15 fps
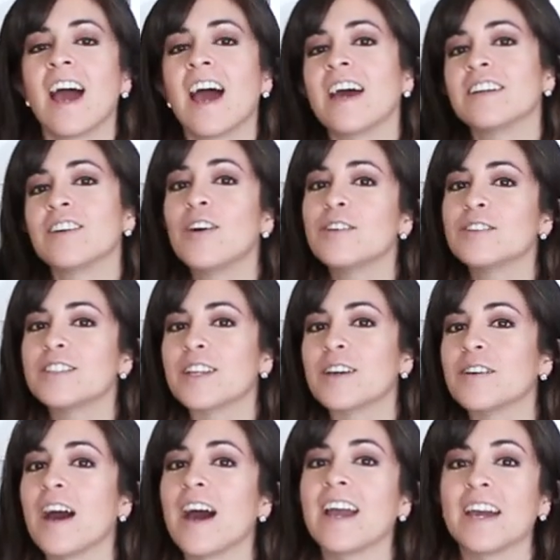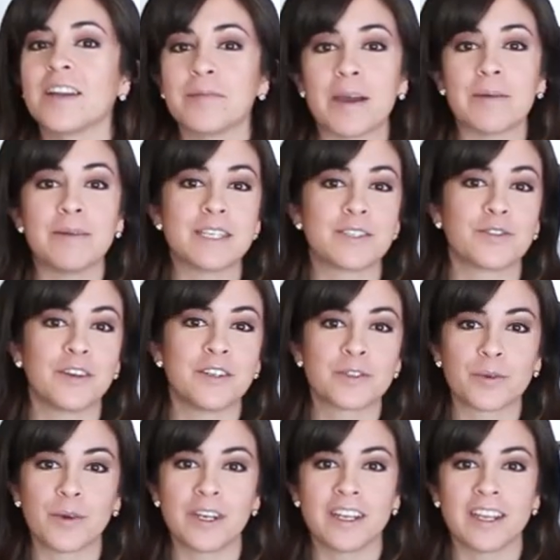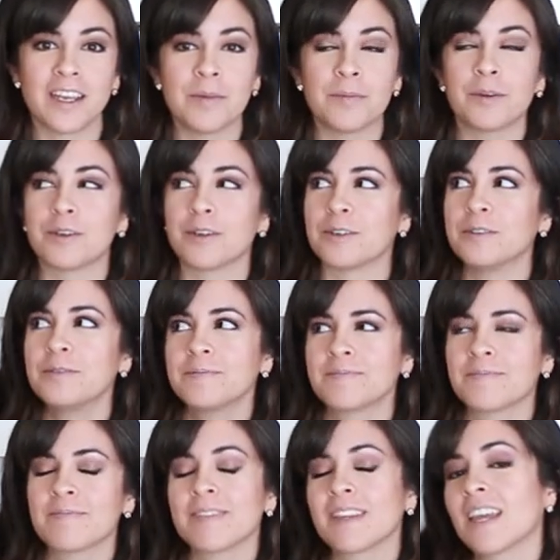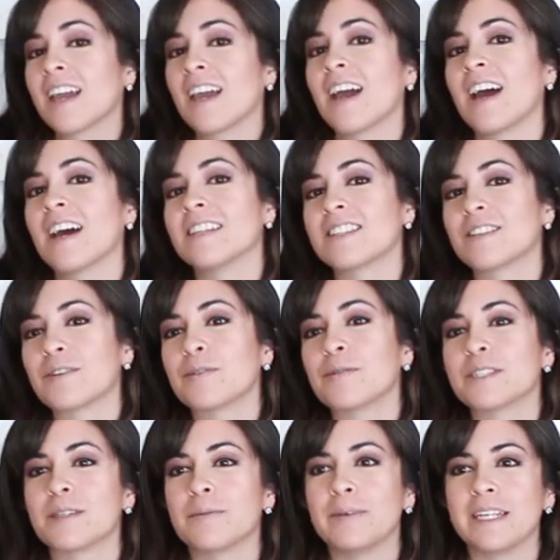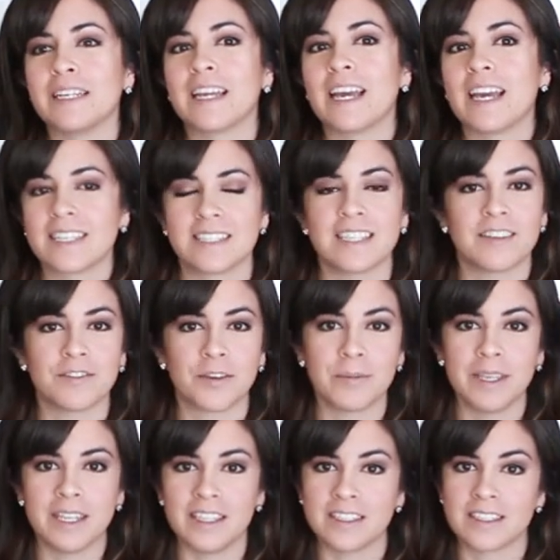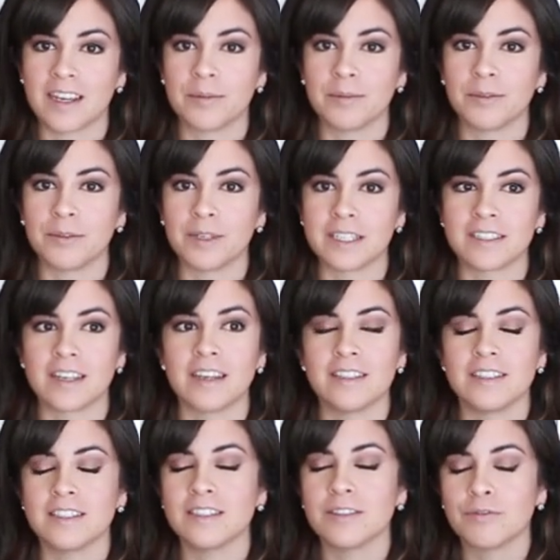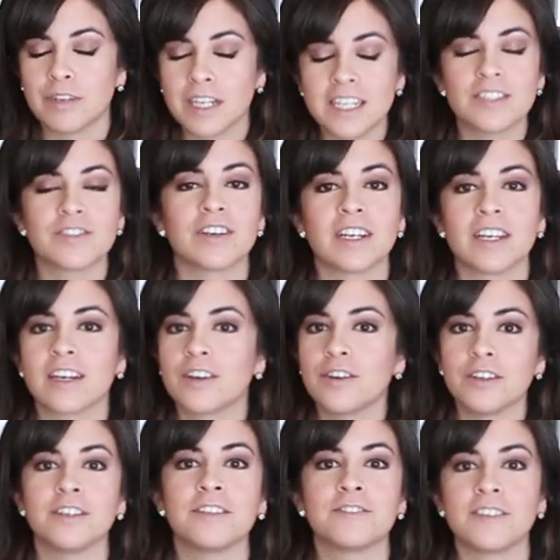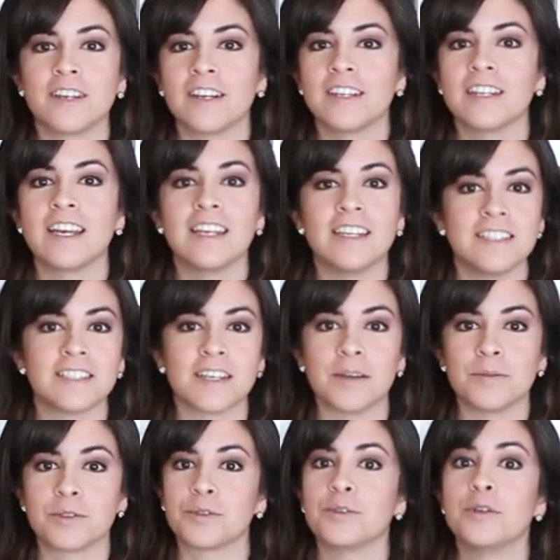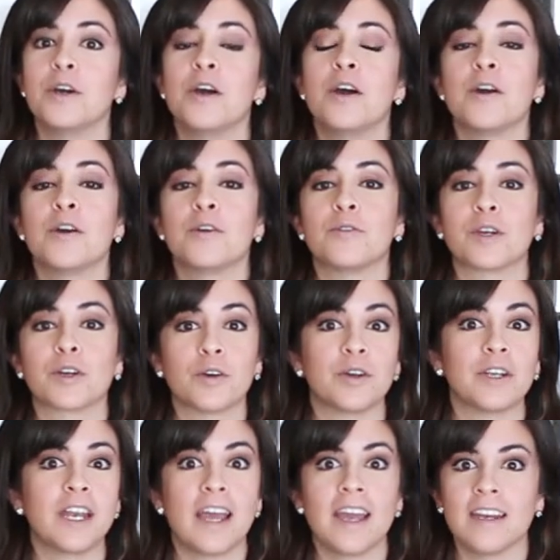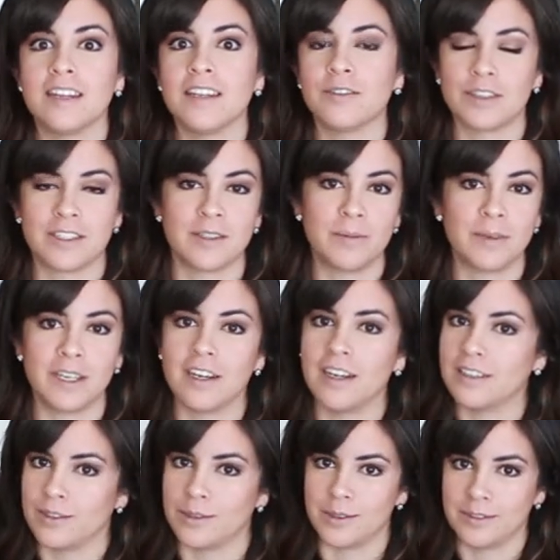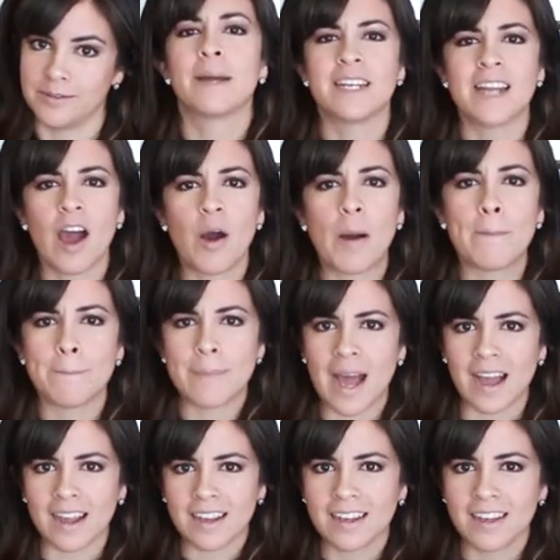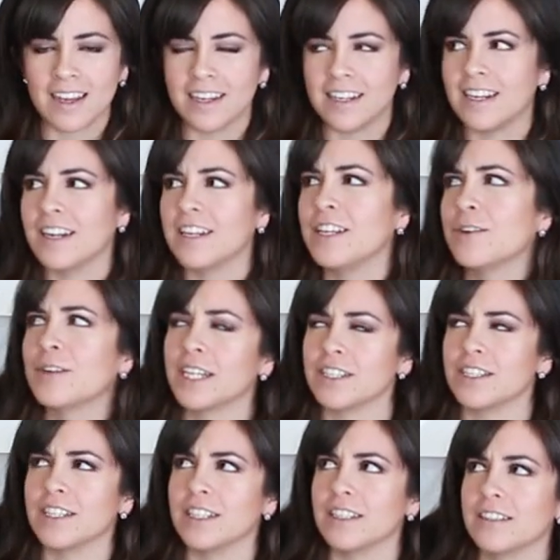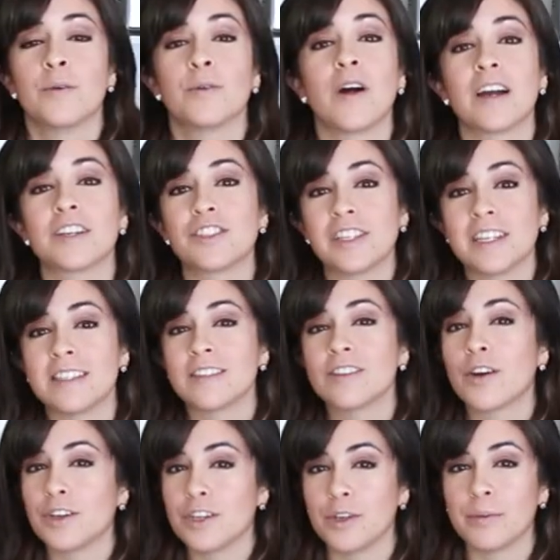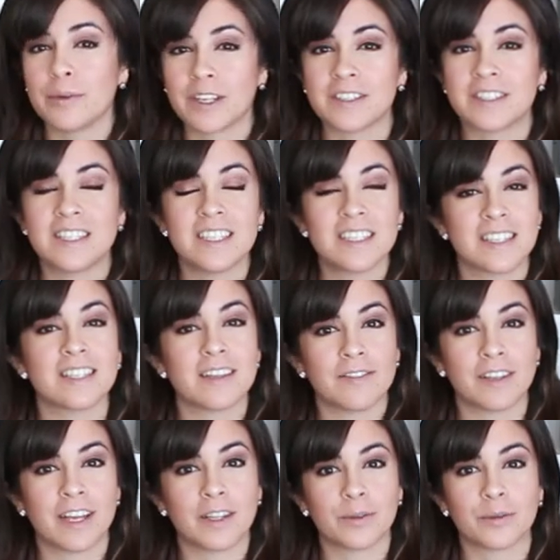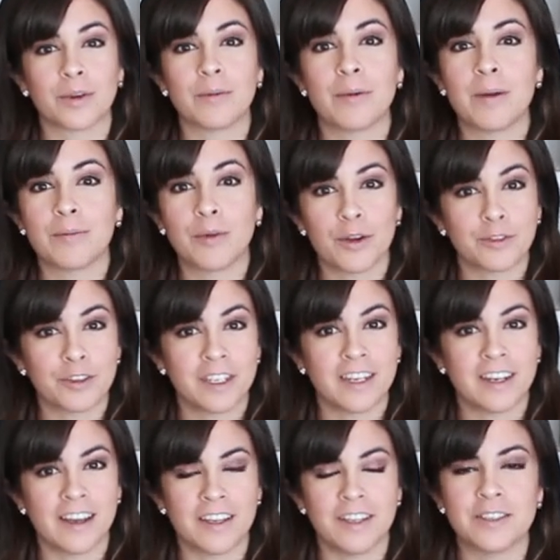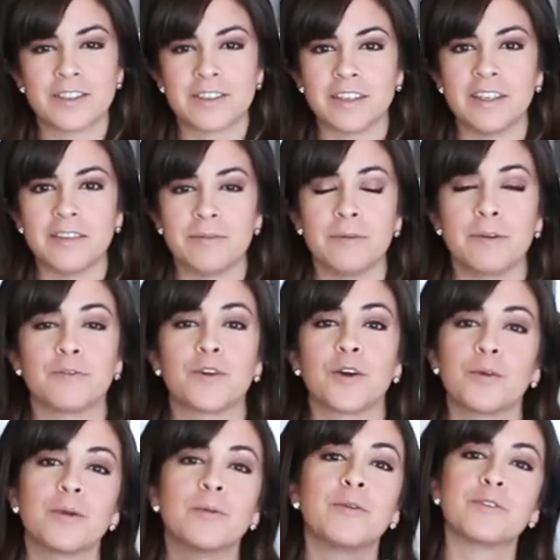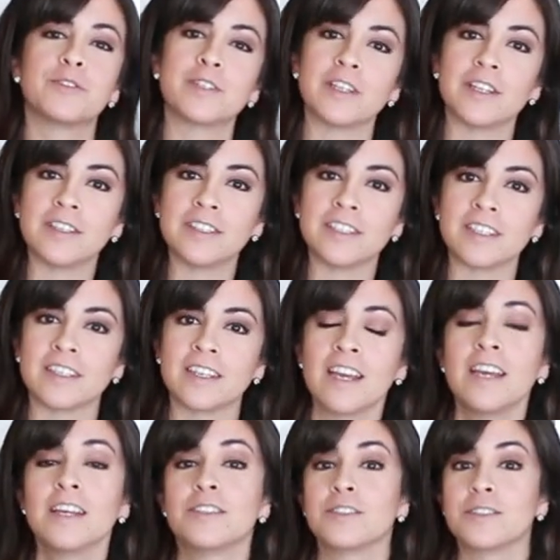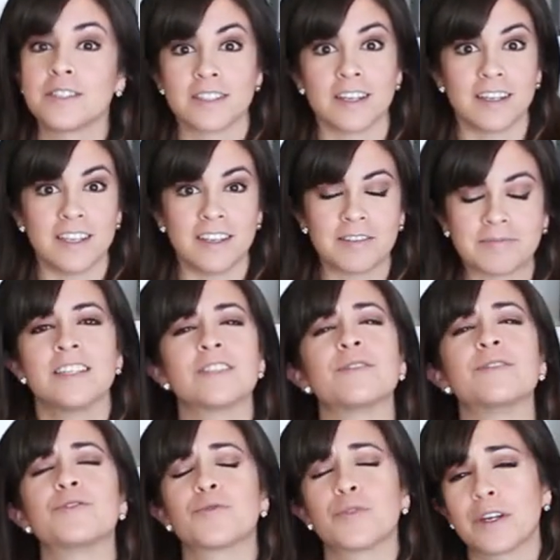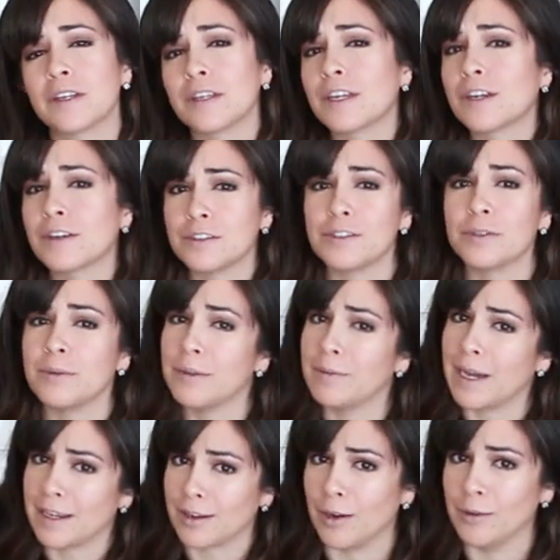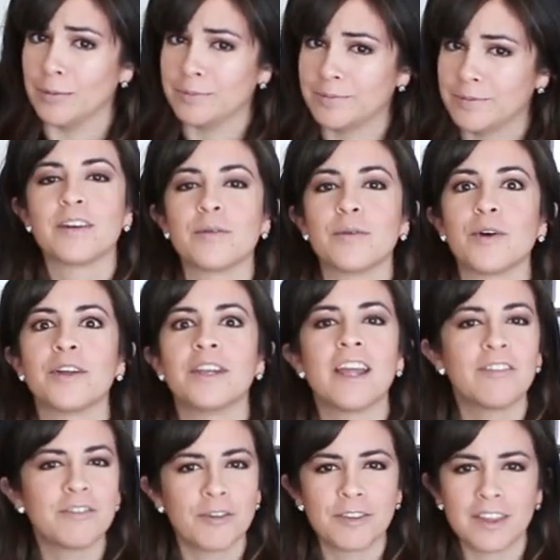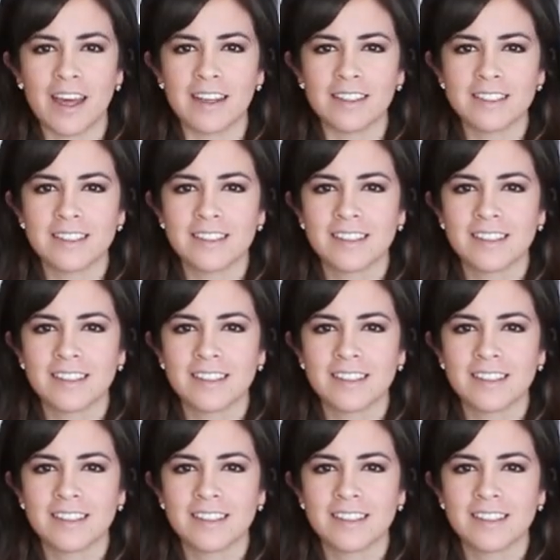And also, I had my best friend's wedding in Peru, and so it was a bit hectic for me these couple of weeks. I literally couldn't find any time to record any recipe at all. But now I'm back and in a new kitchen. Well, actually it's not new, because this is the flat where my boyfriend and I used to live before we moved to London to study. So it's really good to be back home. Well, enough of that.